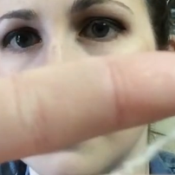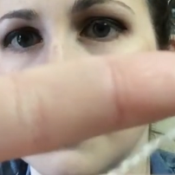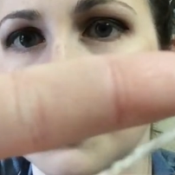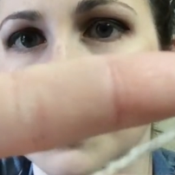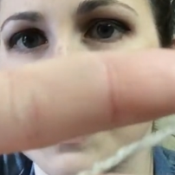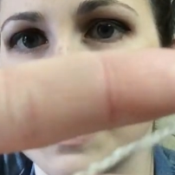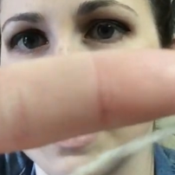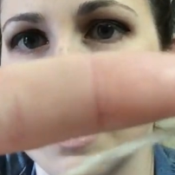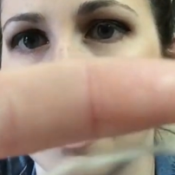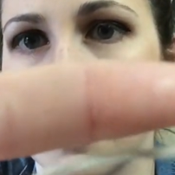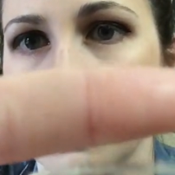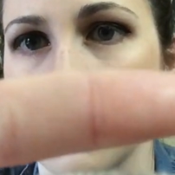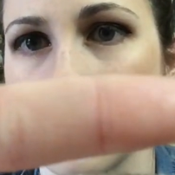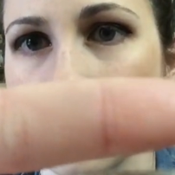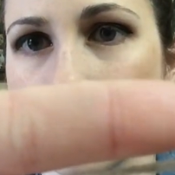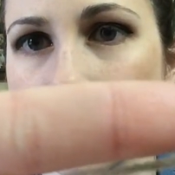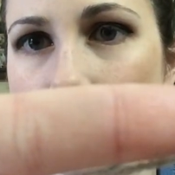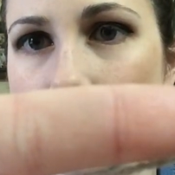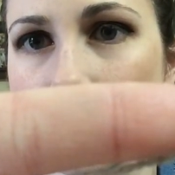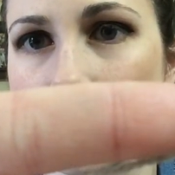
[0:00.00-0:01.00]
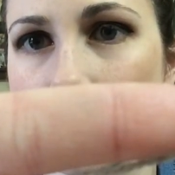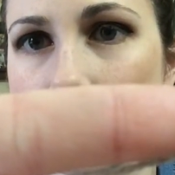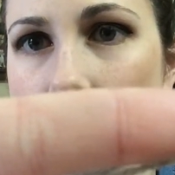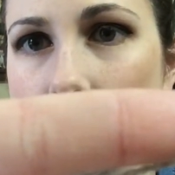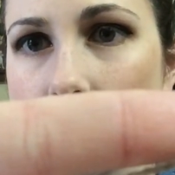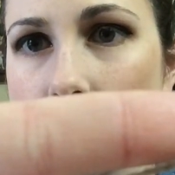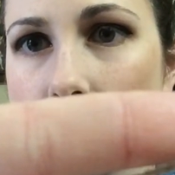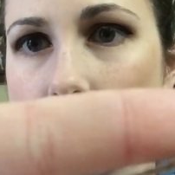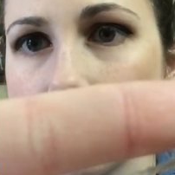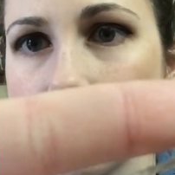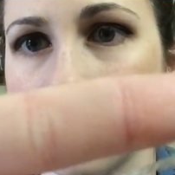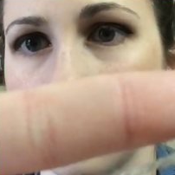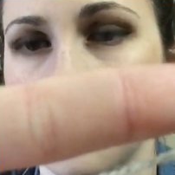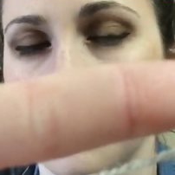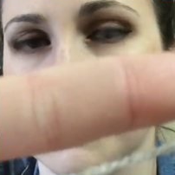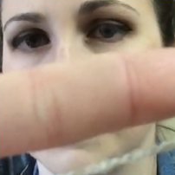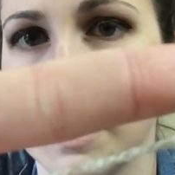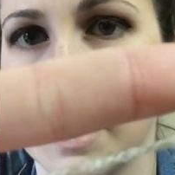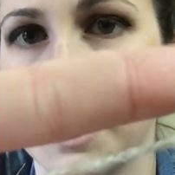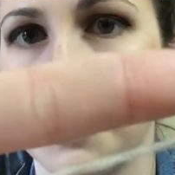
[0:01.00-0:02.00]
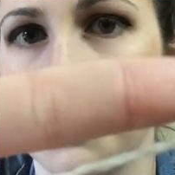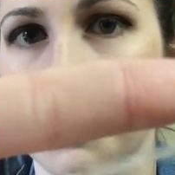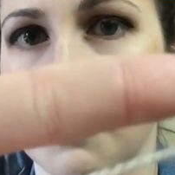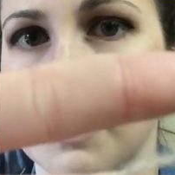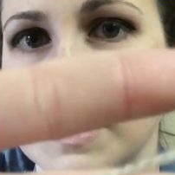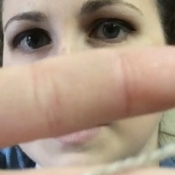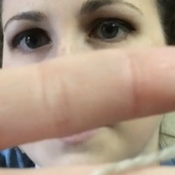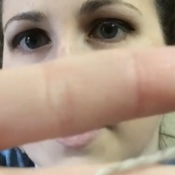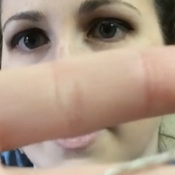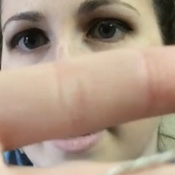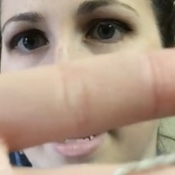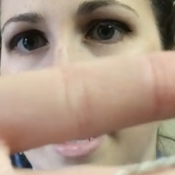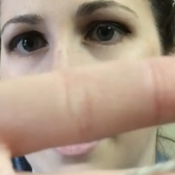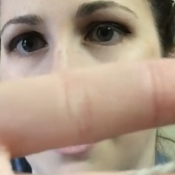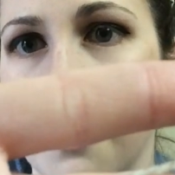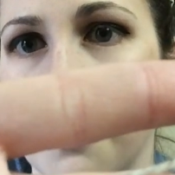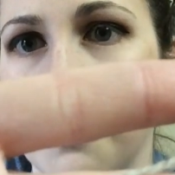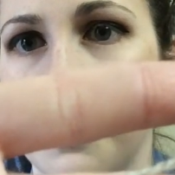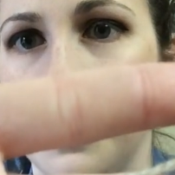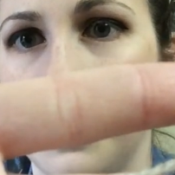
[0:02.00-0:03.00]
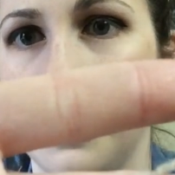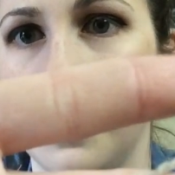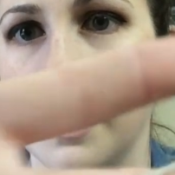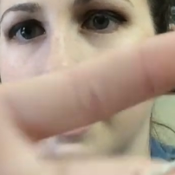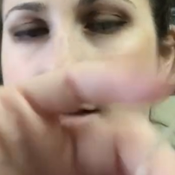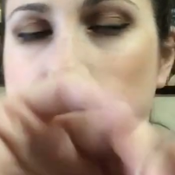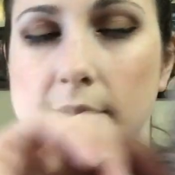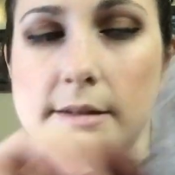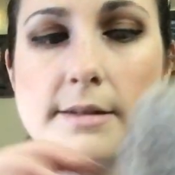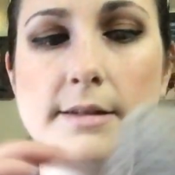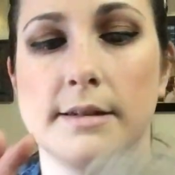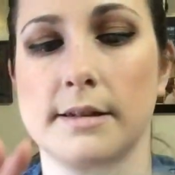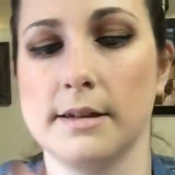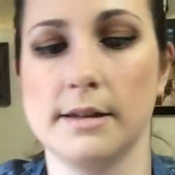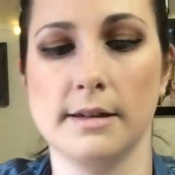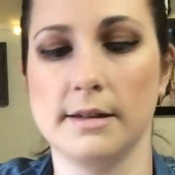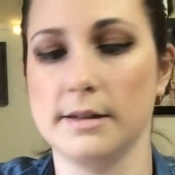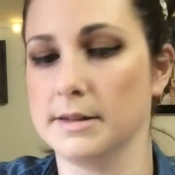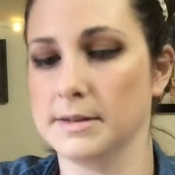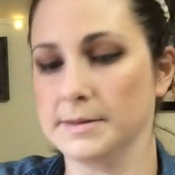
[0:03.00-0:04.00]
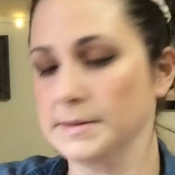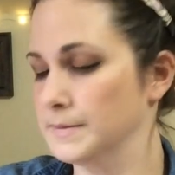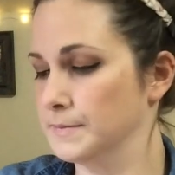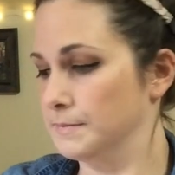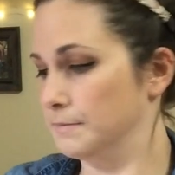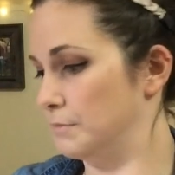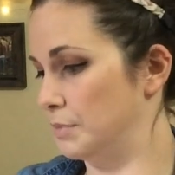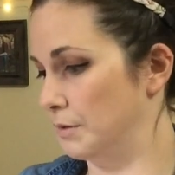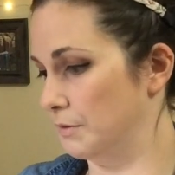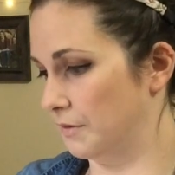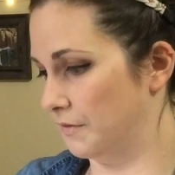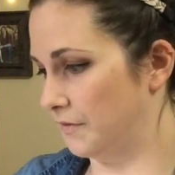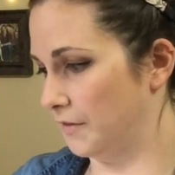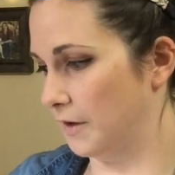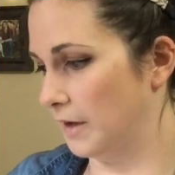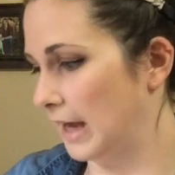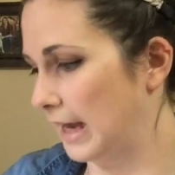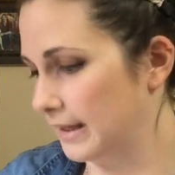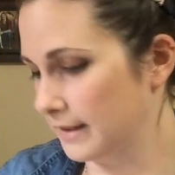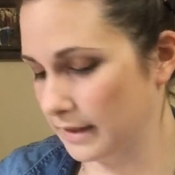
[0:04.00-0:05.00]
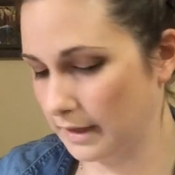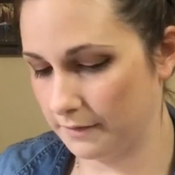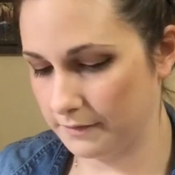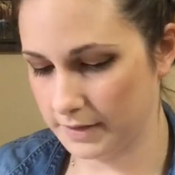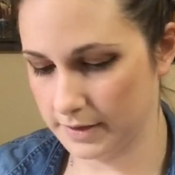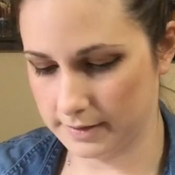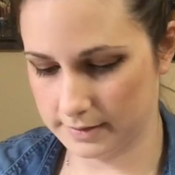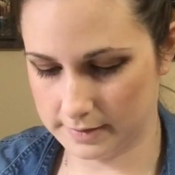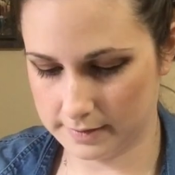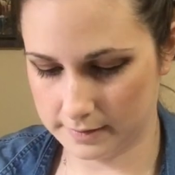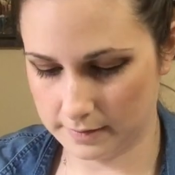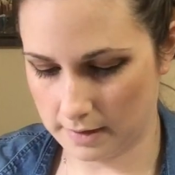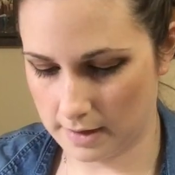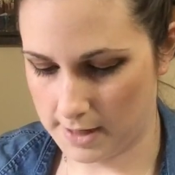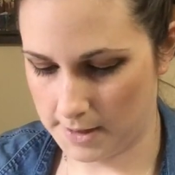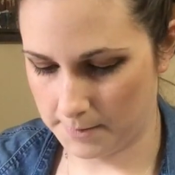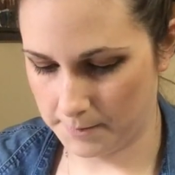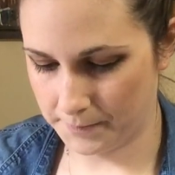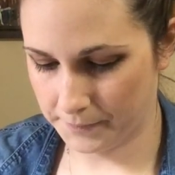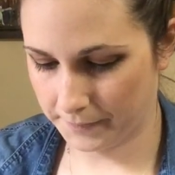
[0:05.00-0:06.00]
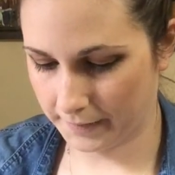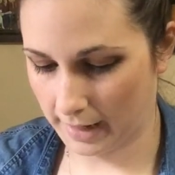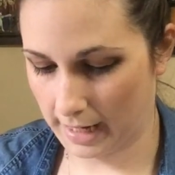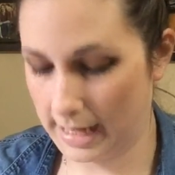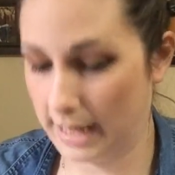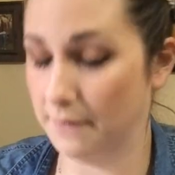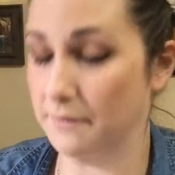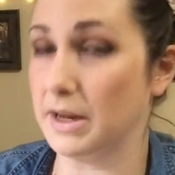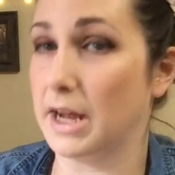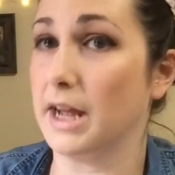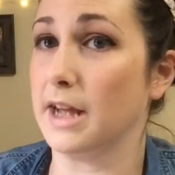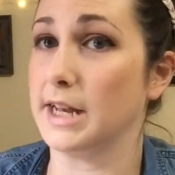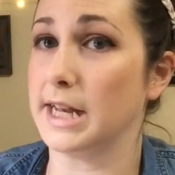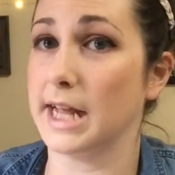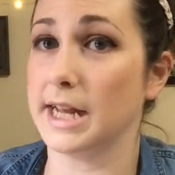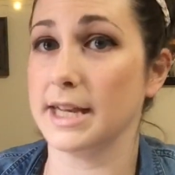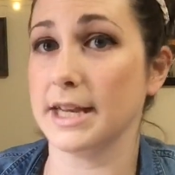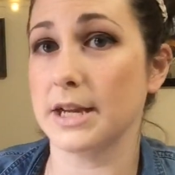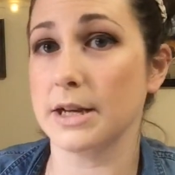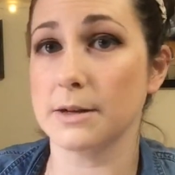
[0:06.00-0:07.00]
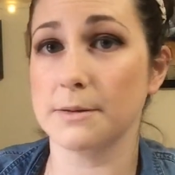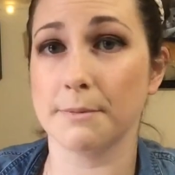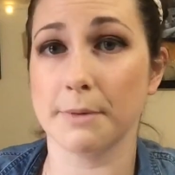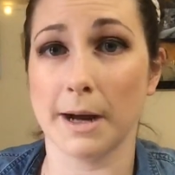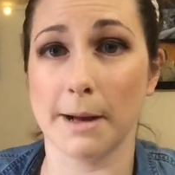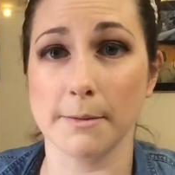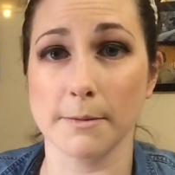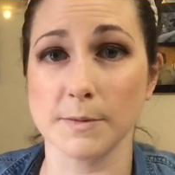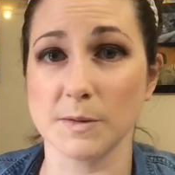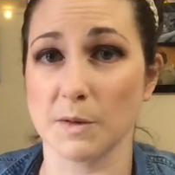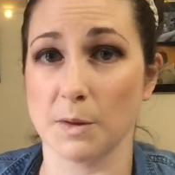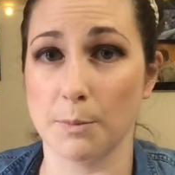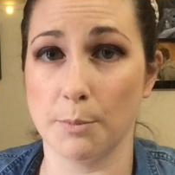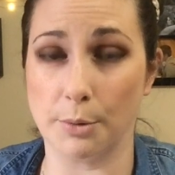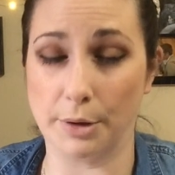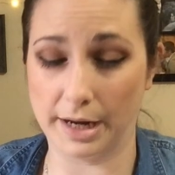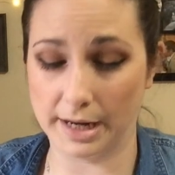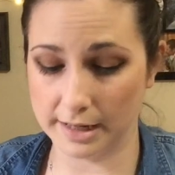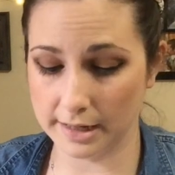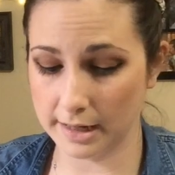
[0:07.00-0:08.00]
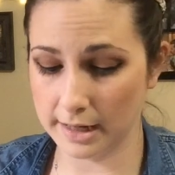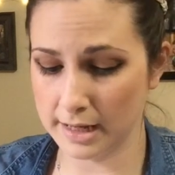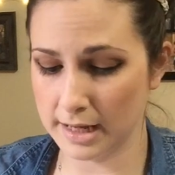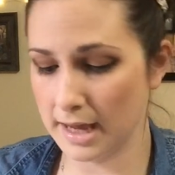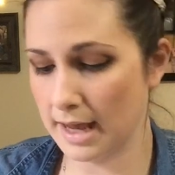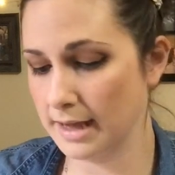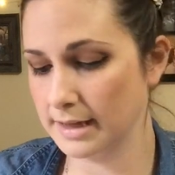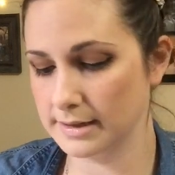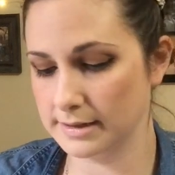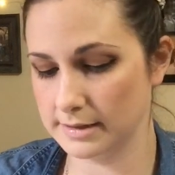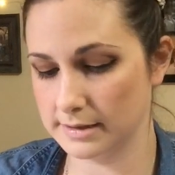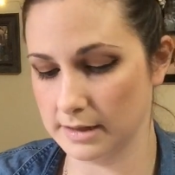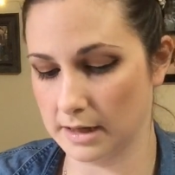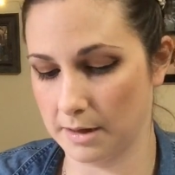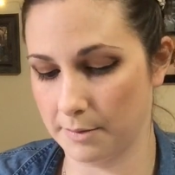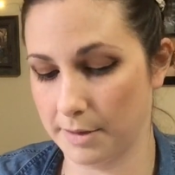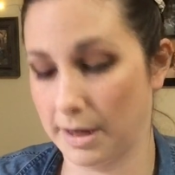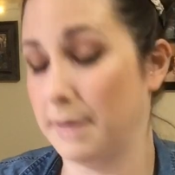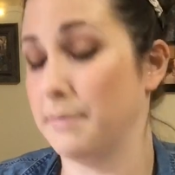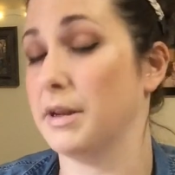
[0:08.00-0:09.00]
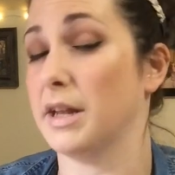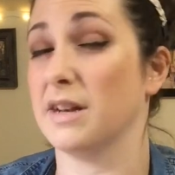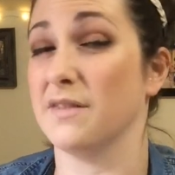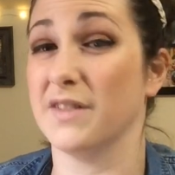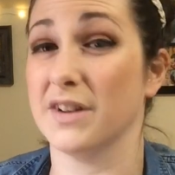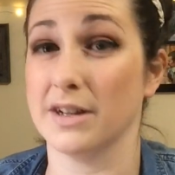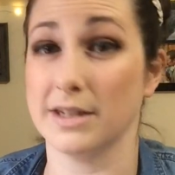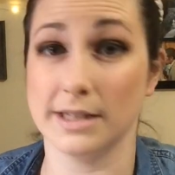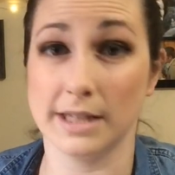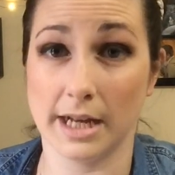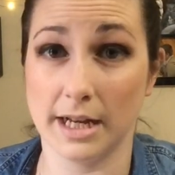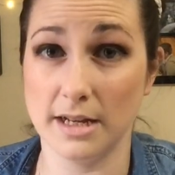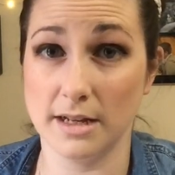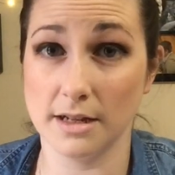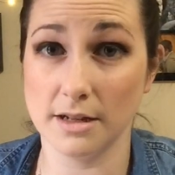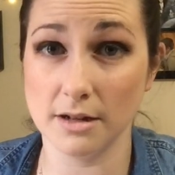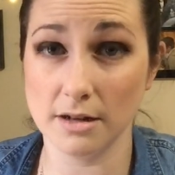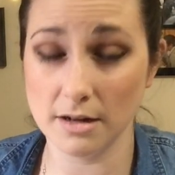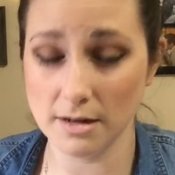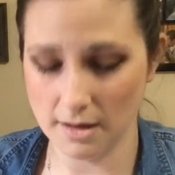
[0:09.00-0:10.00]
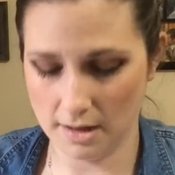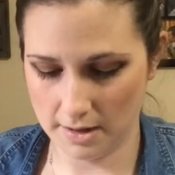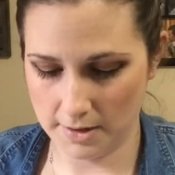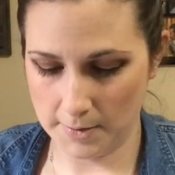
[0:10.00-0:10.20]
just the yarn is just, I don't know, it's very airy and beautiful. I love it. I have not had any problems with breaking yet. I'm not a very tight knitter.